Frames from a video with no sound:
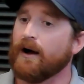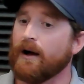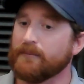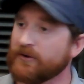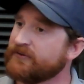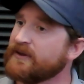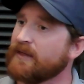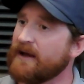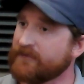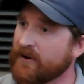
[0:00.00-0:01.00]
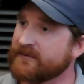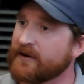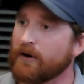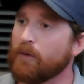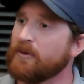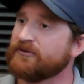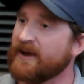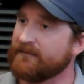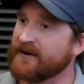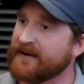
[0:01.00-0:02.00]
You'll see lifeguards there almost
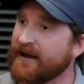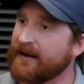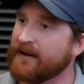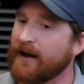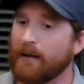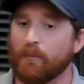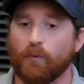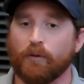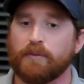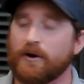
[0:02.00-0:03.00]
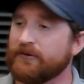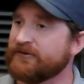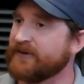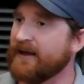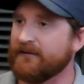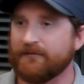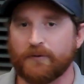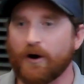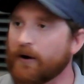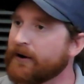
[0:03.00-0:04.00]
every day. We'll post if
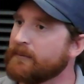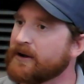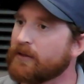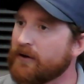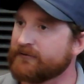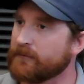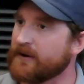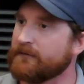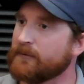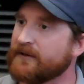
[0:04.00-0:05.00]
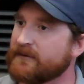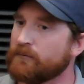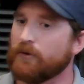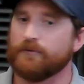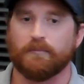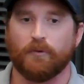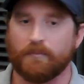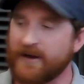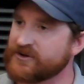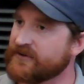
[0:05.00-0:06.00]
we are going to be closed for whatever reason. We'll
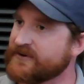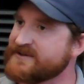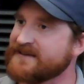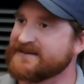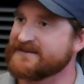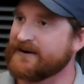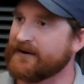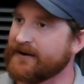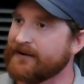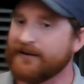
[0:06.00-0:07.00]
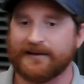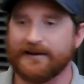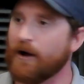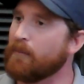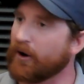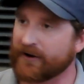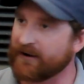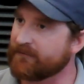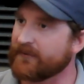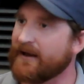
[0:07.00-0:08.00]
make sure there's necessary
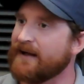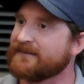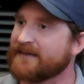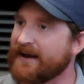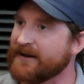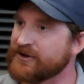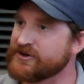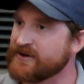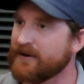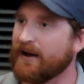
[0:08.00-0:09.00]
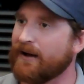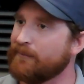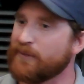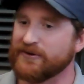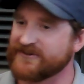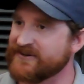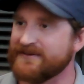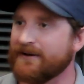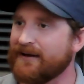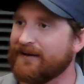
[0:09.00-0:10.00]
marketing for that, signage
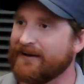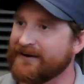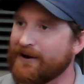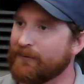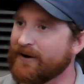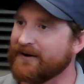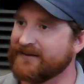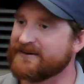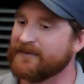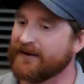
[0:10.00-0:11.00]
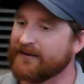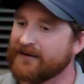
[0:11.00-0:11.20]
posted where it needs to be.